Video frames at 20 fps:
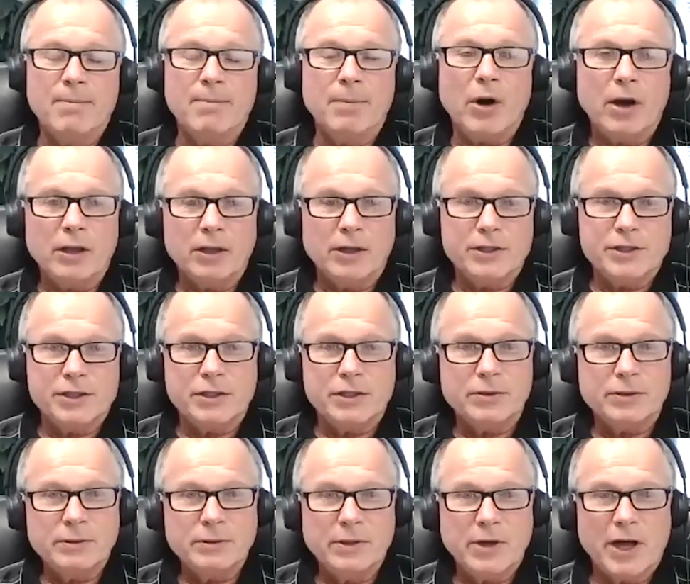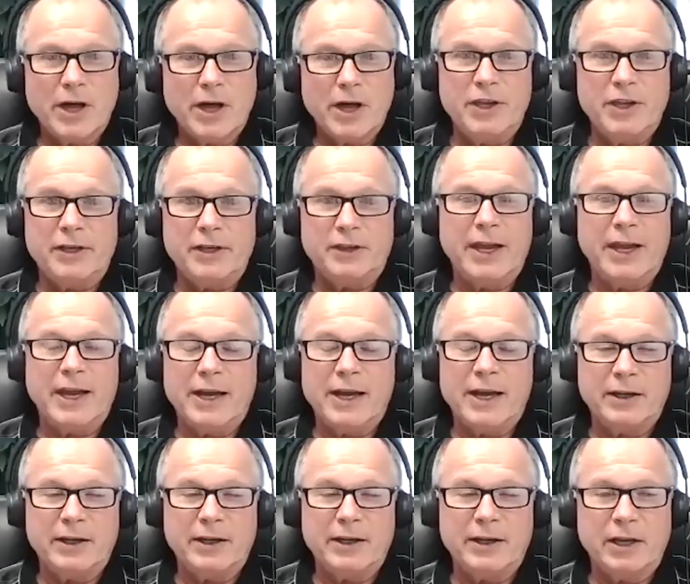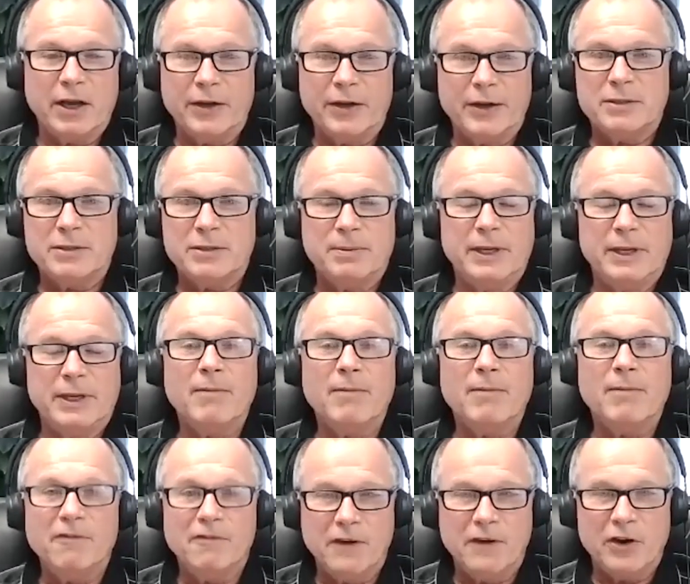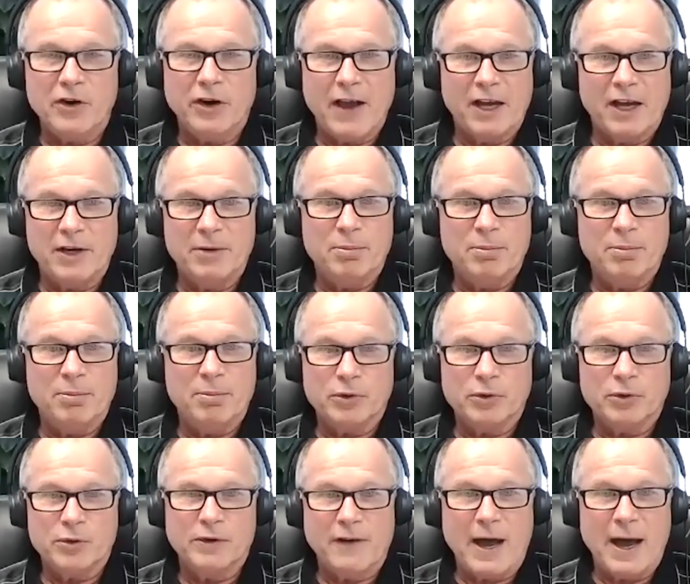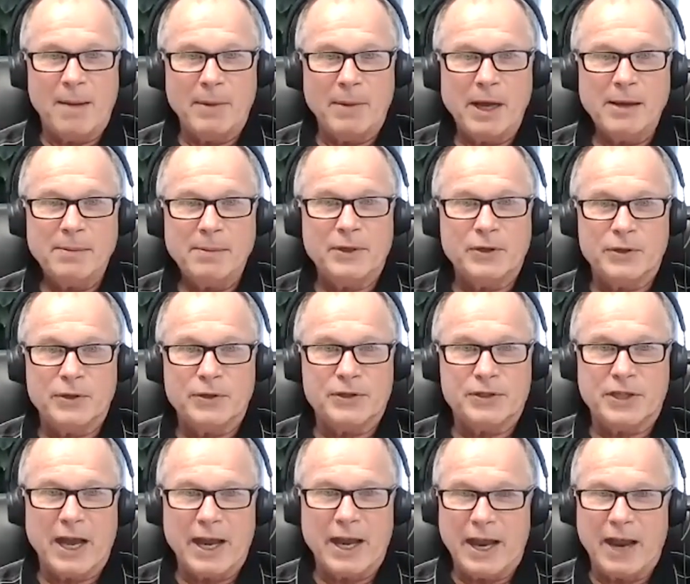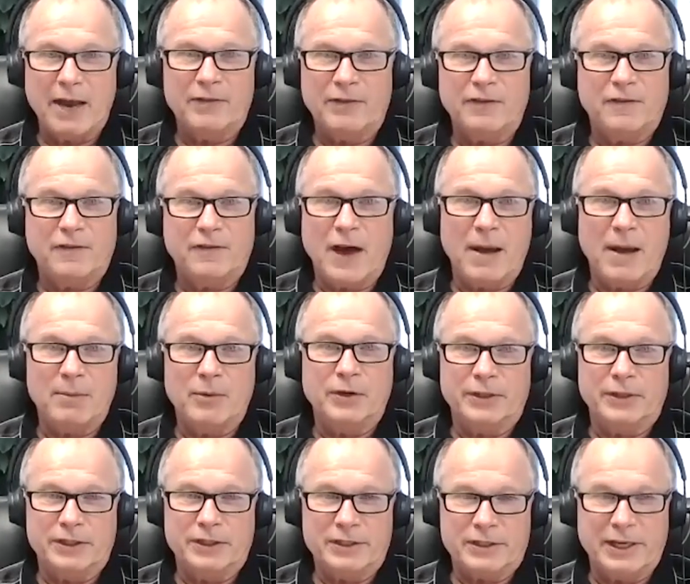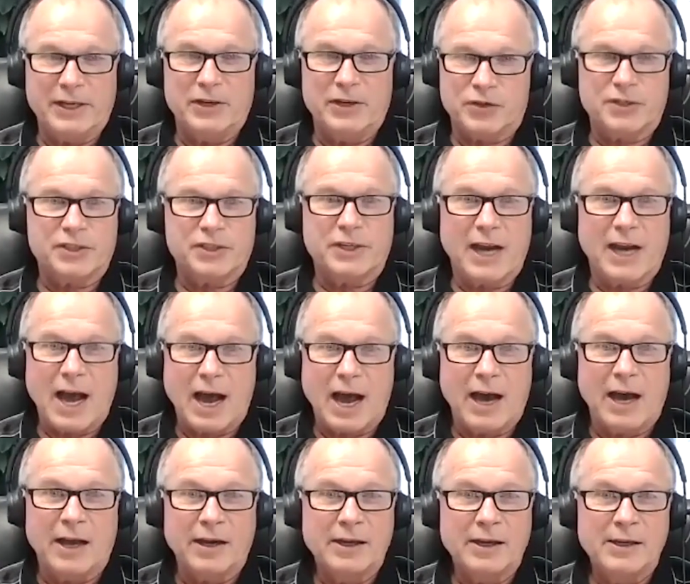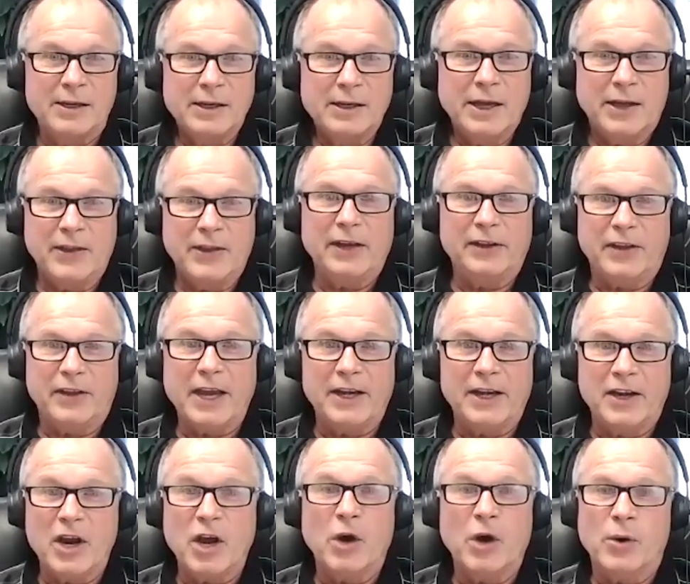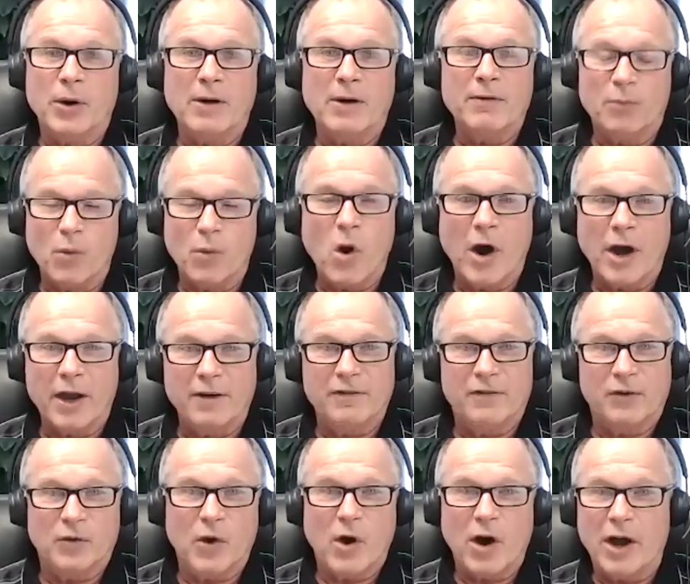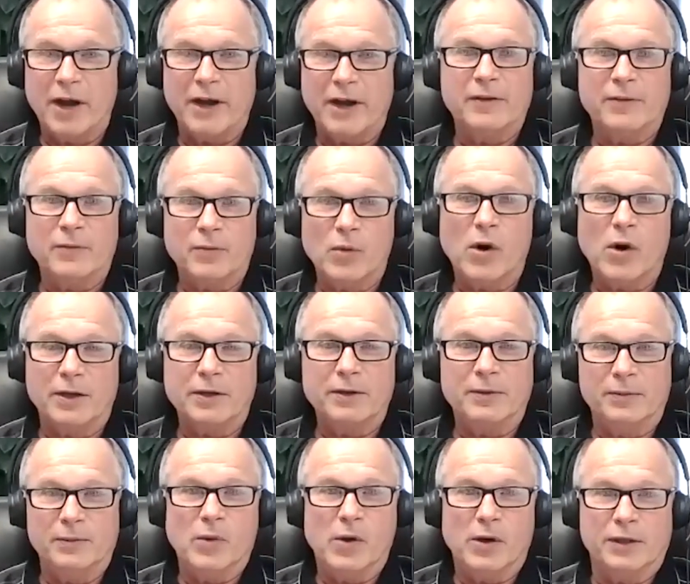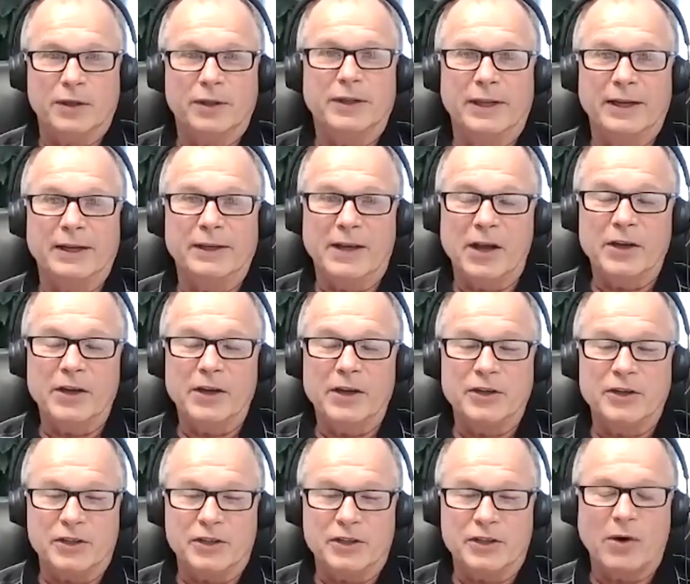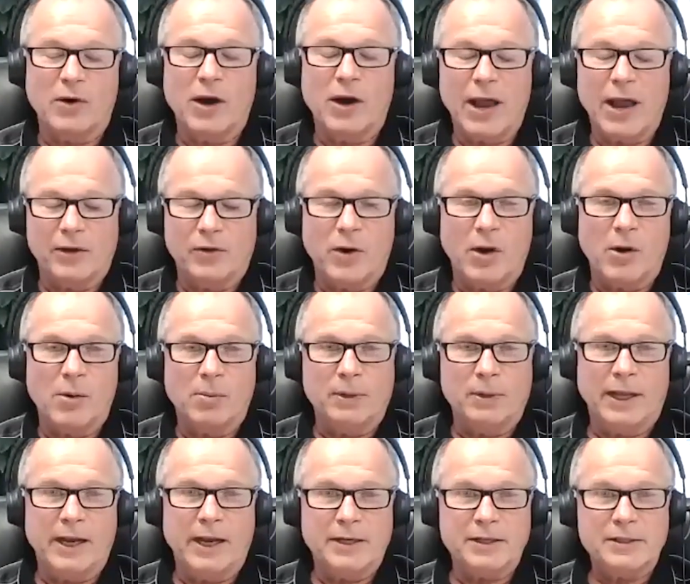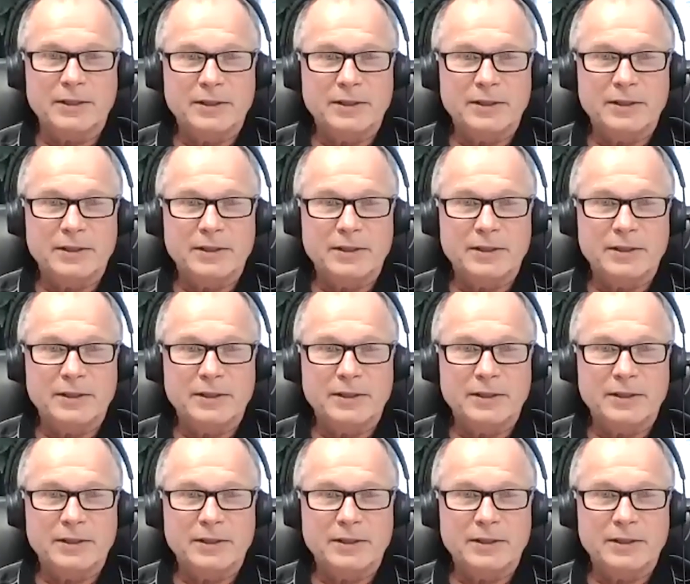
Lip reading: biological, I think they are going to become very valuable to a farmer, because they have the farmer's interest at heart, and that they know a wider variety of what they to grow, how to grow a plant.